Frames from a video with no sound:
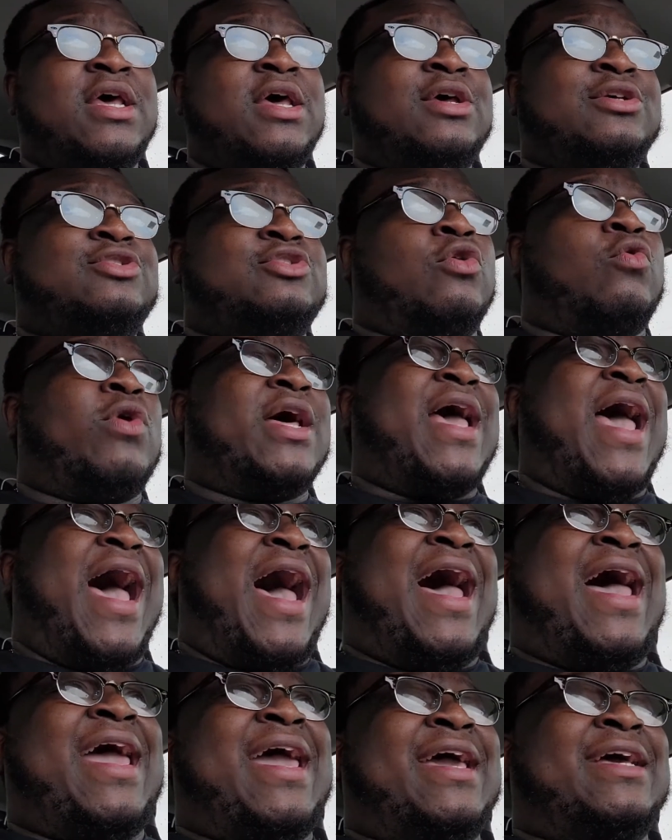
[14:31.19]
So what
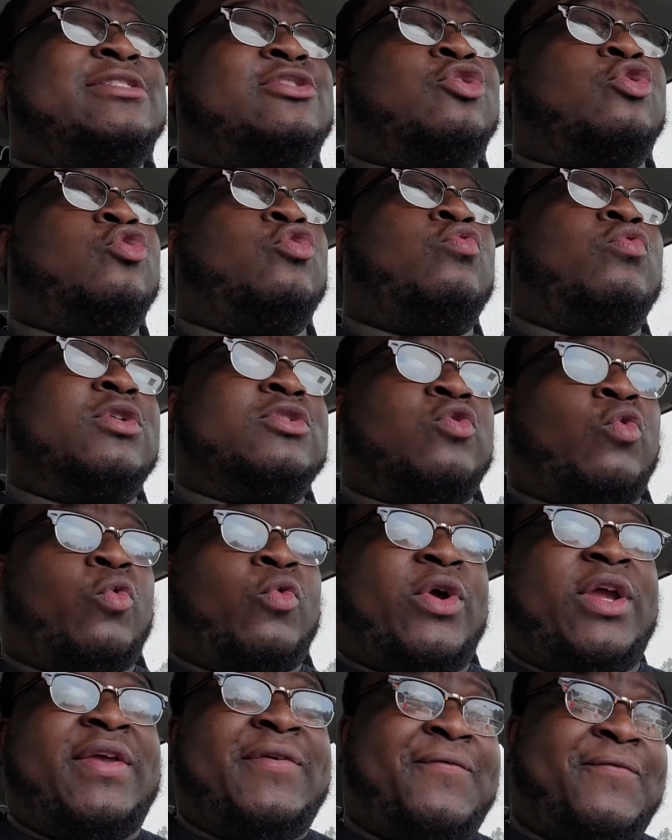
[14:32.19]
I had to do was
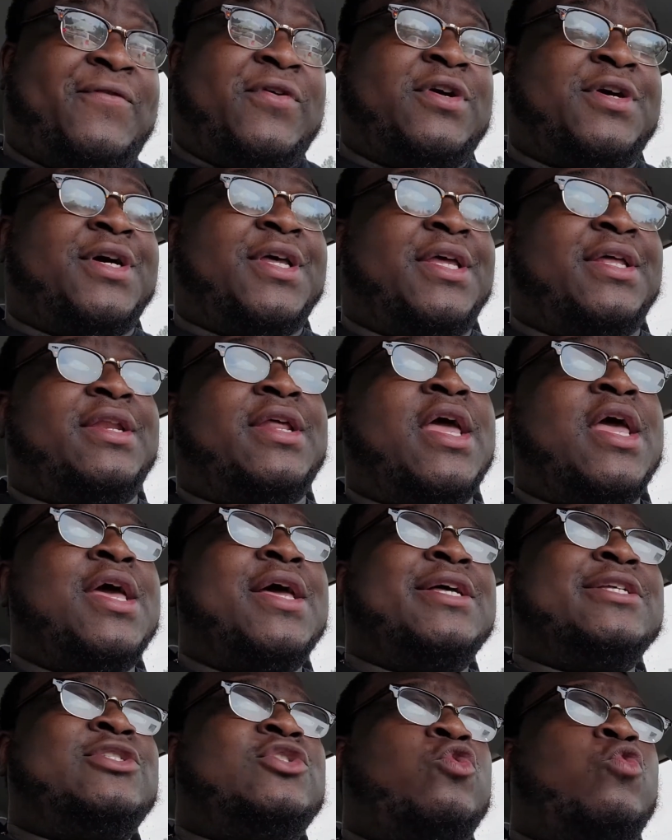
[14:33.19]
refund
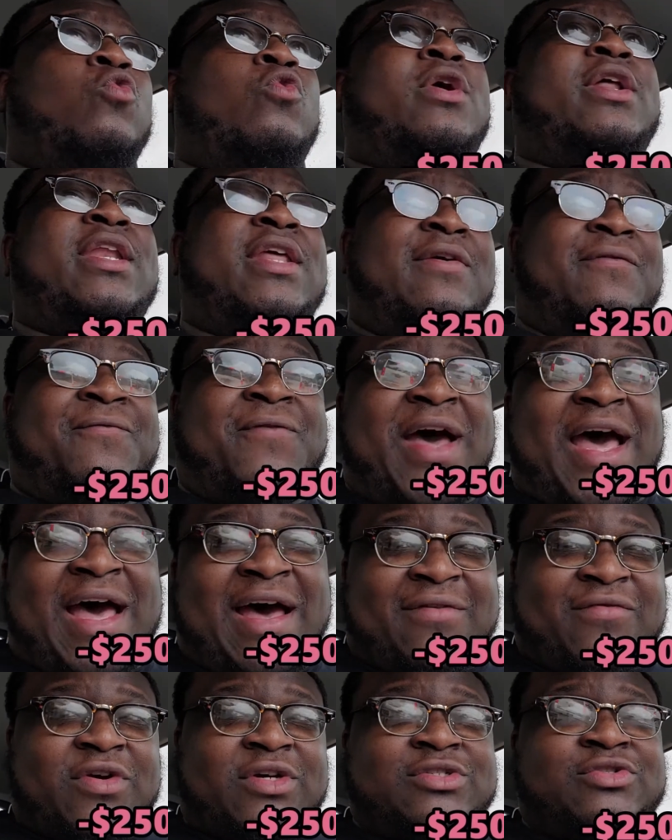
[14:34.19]

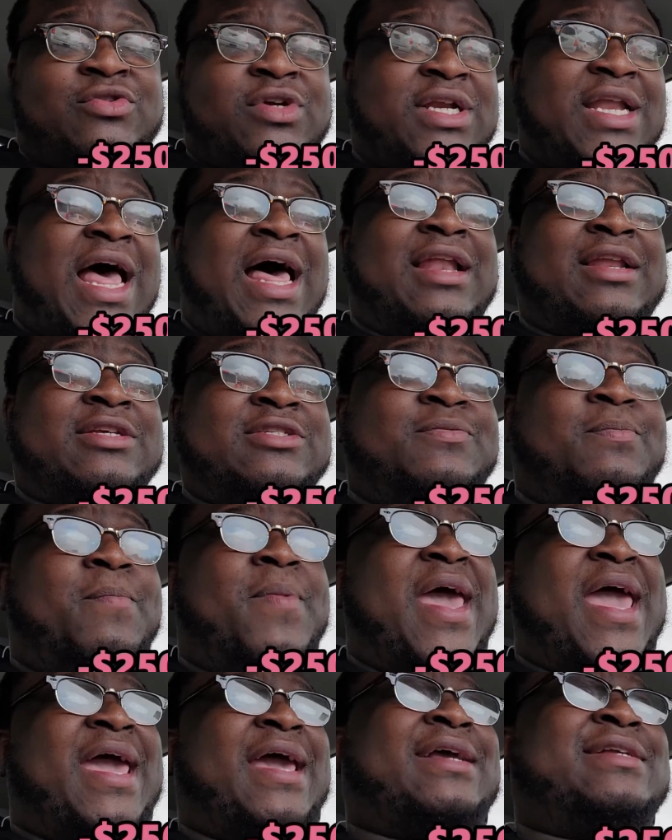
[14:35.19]
$2,500
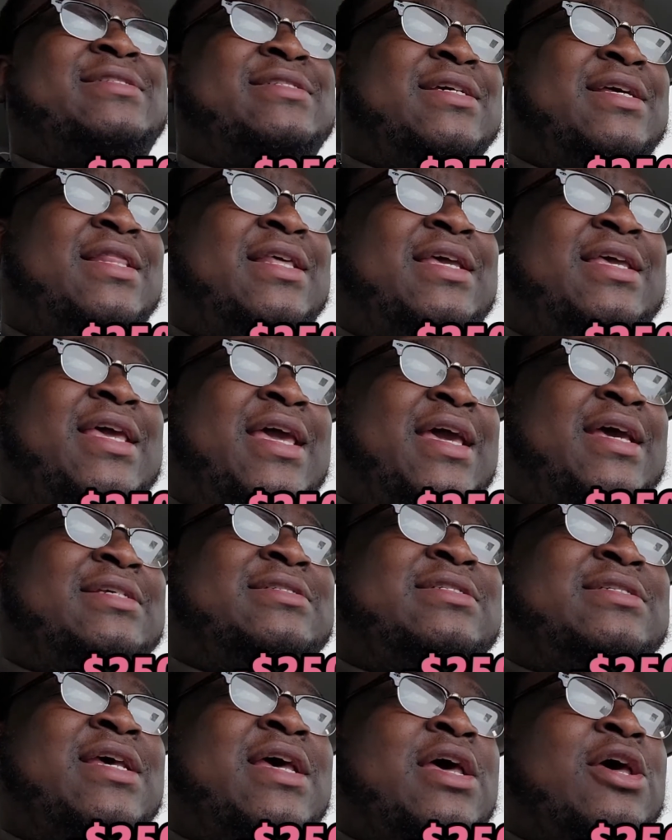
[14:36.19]
back to the
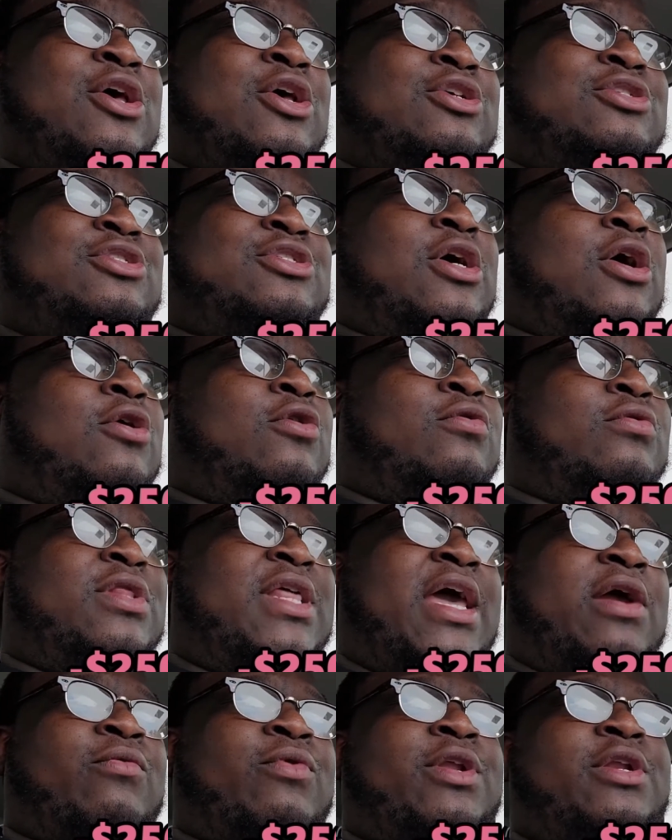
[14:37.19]
guests. So
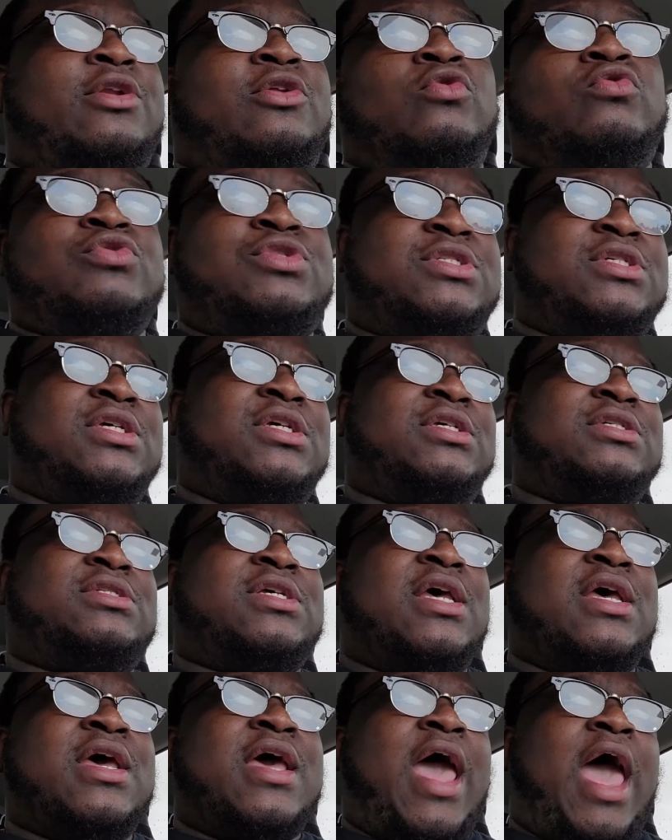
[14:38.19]
that reduces
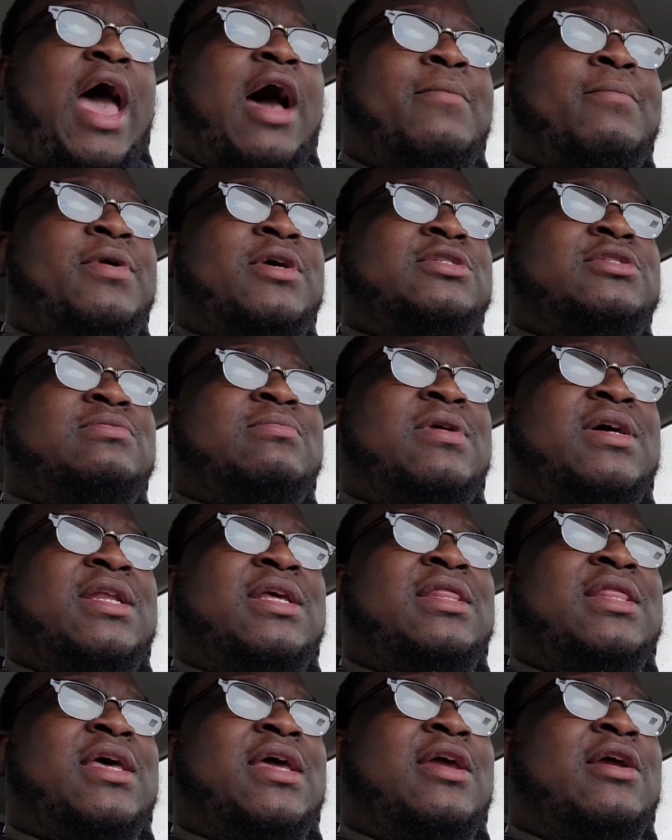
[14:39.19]
how much money
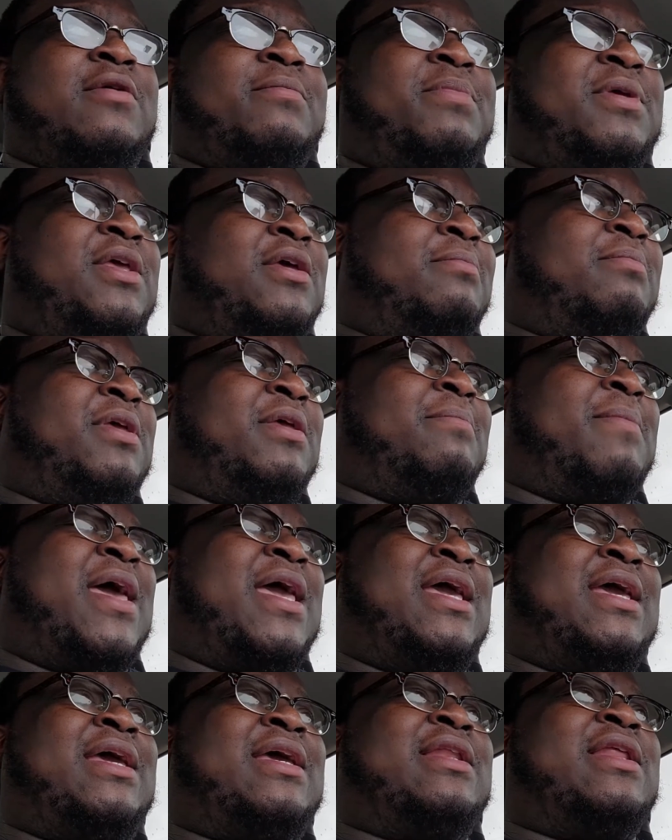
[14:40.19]
the Airbnb
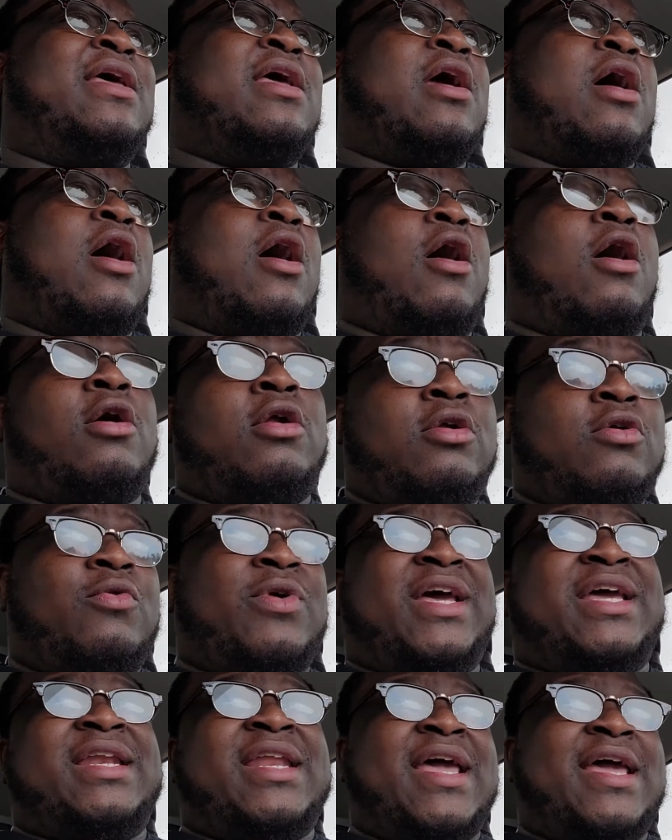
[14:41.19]
made all the
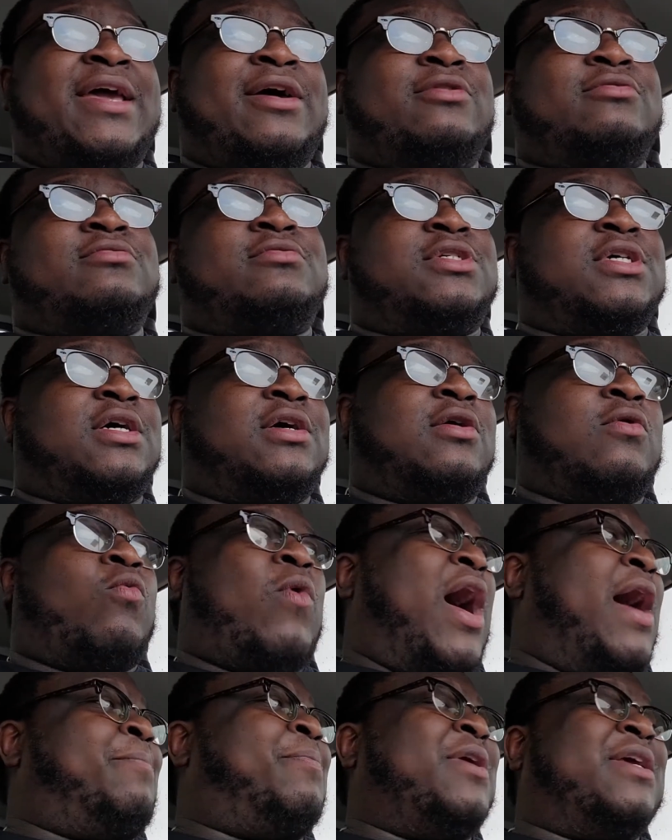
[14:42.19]
way down to a
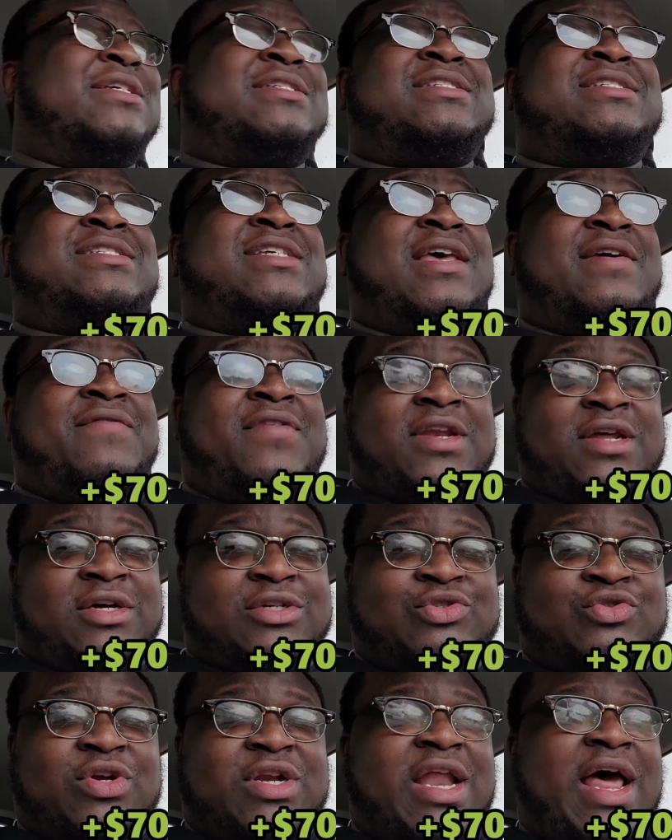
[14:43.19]
whopping
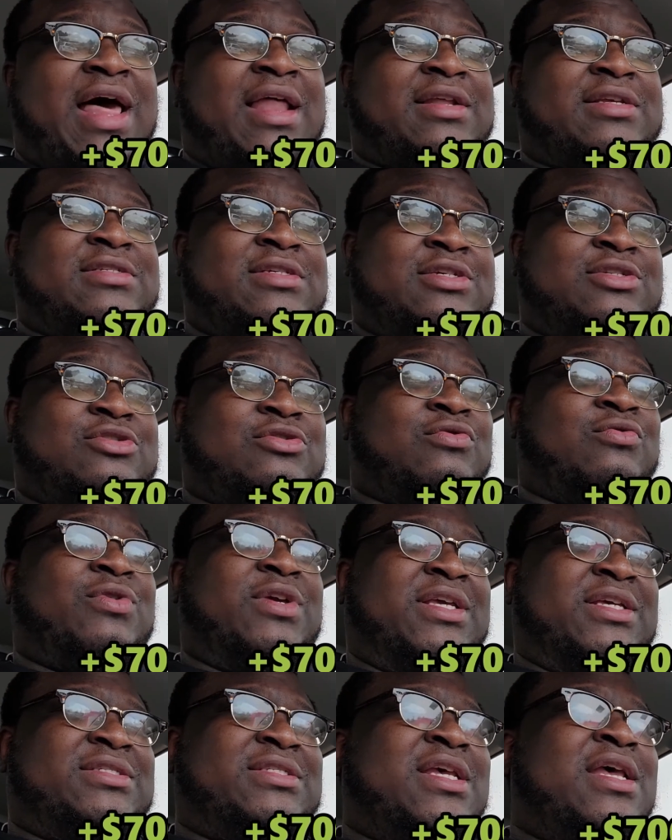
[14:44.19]
$700 in 2
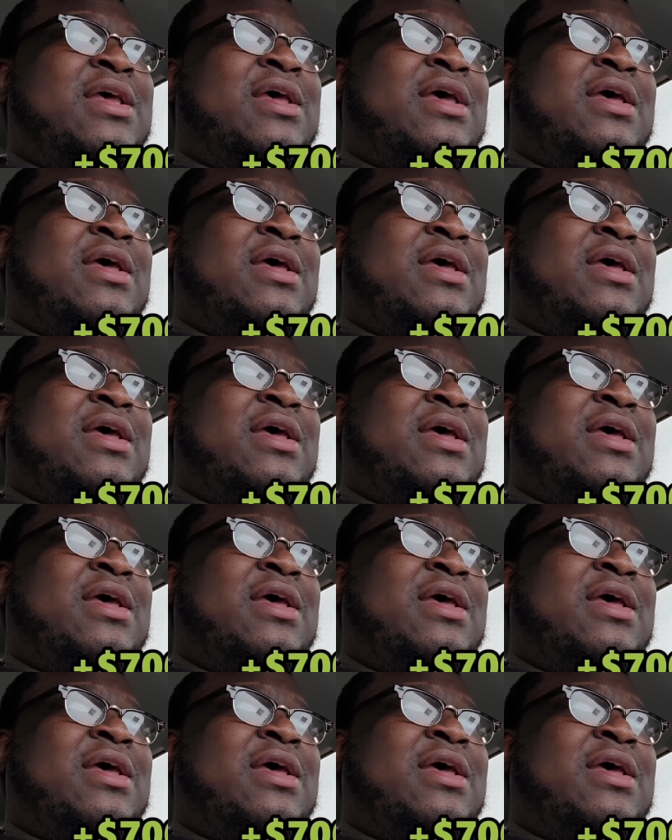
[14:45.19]
weeks.